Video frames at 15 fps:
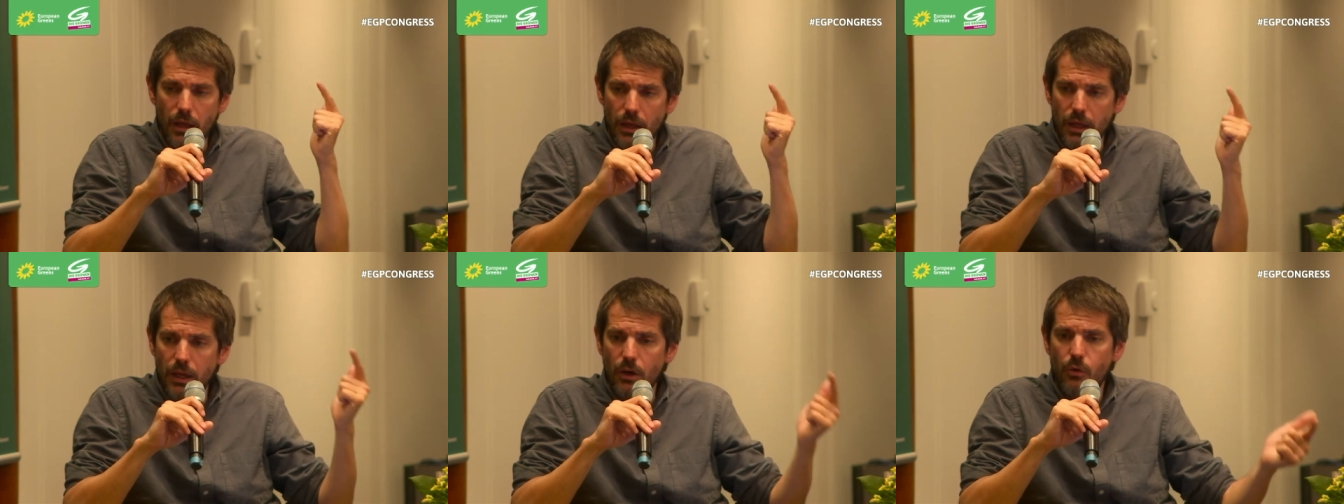
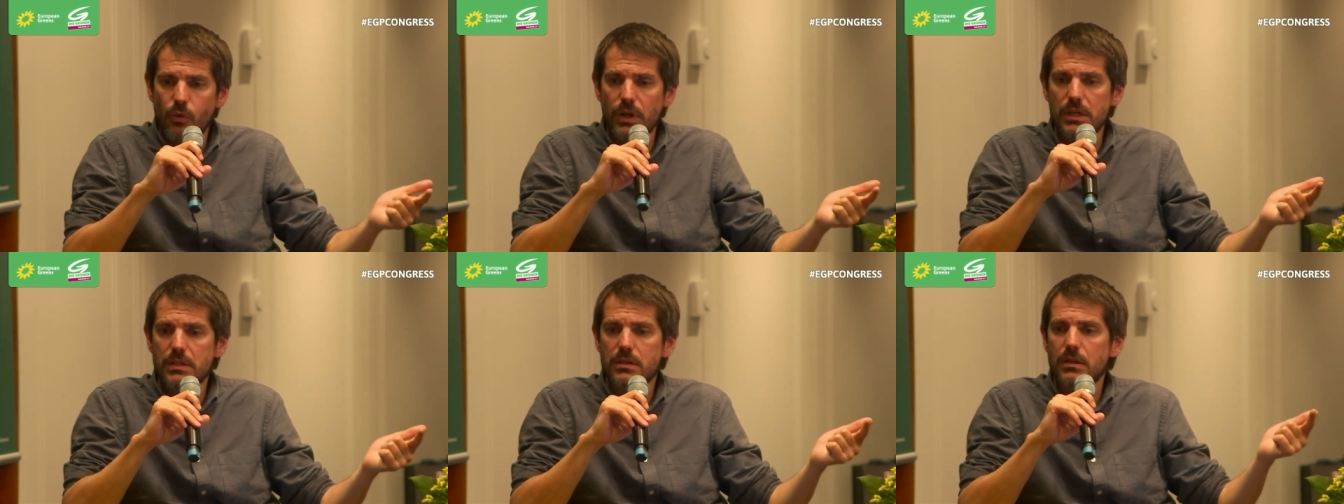
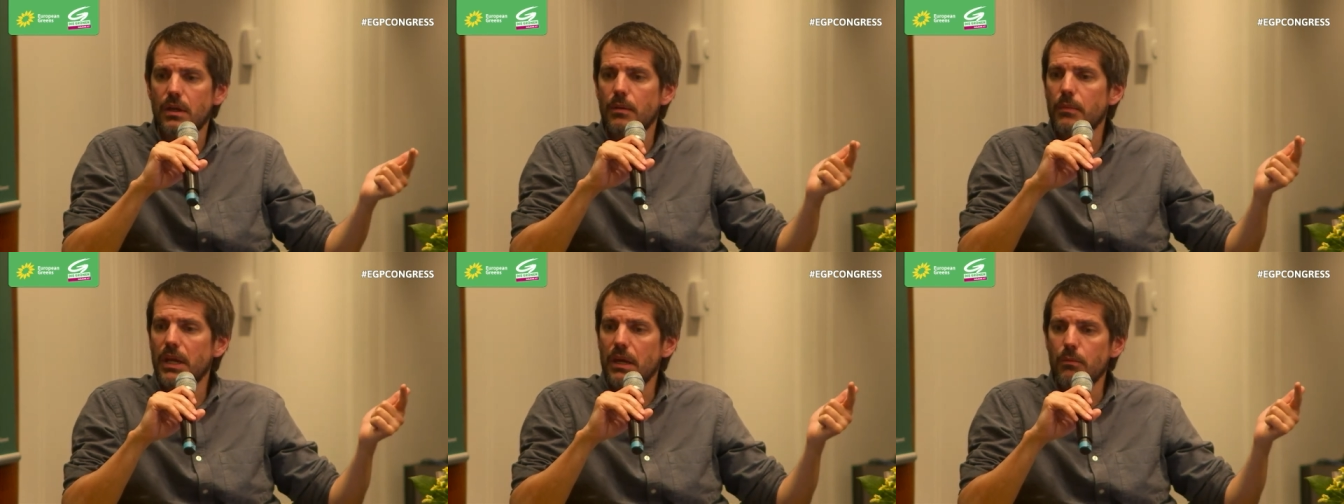increase
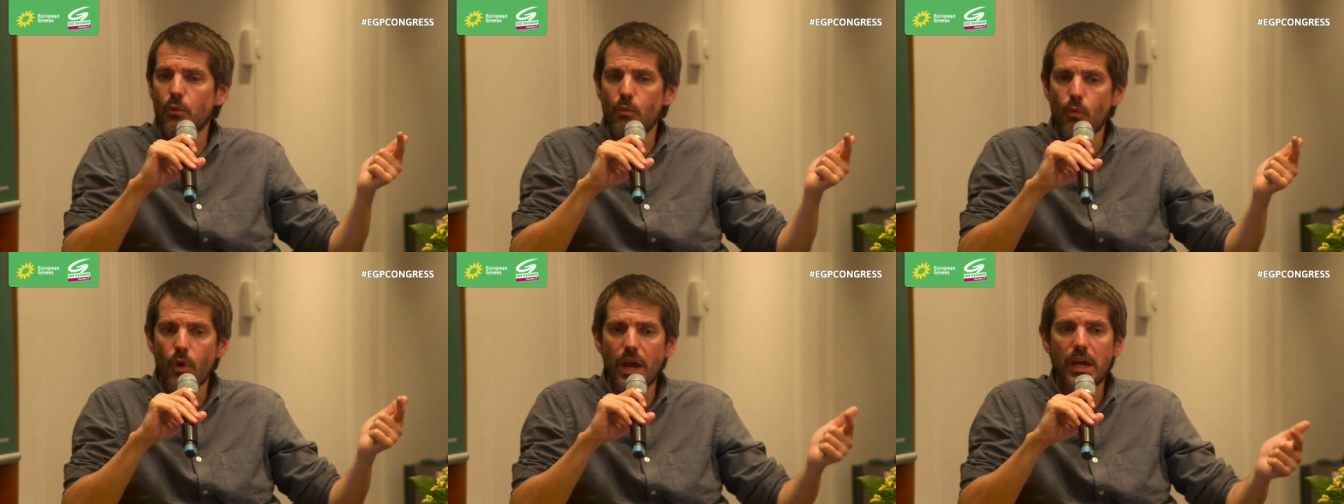
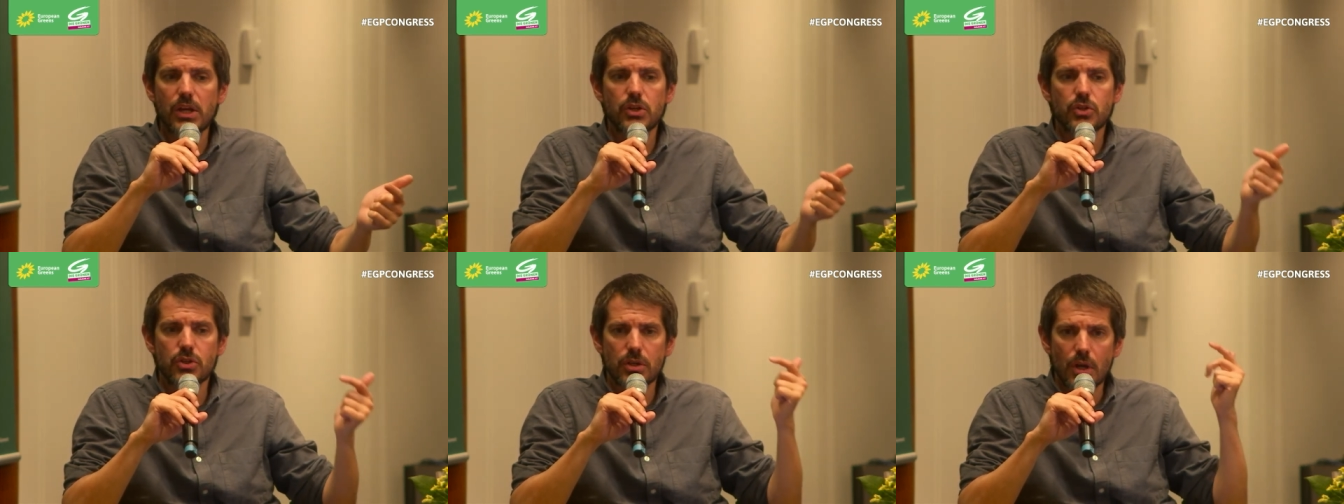minimum
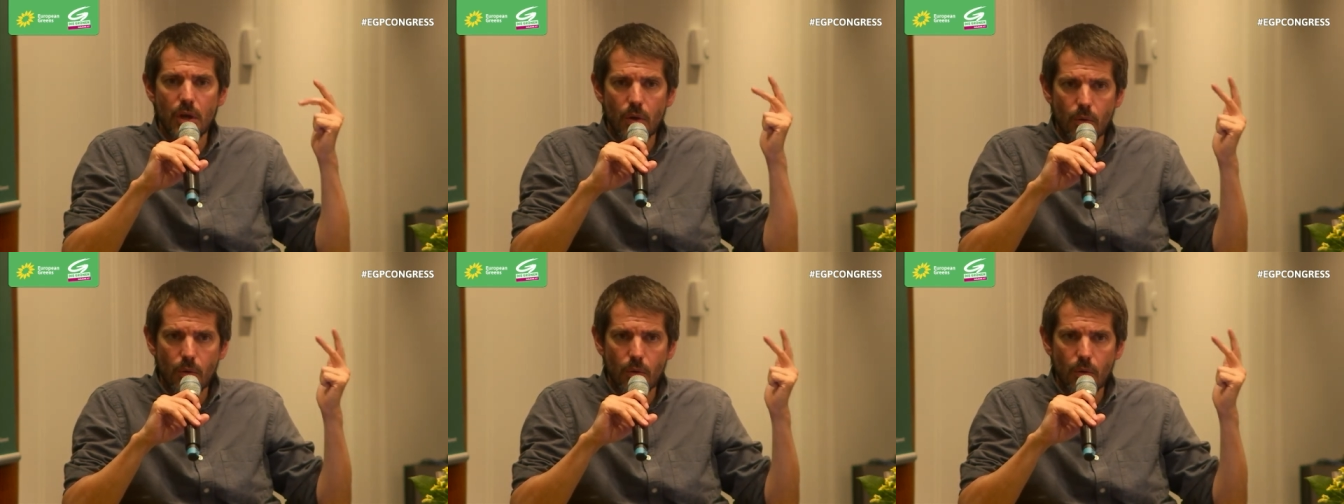wage,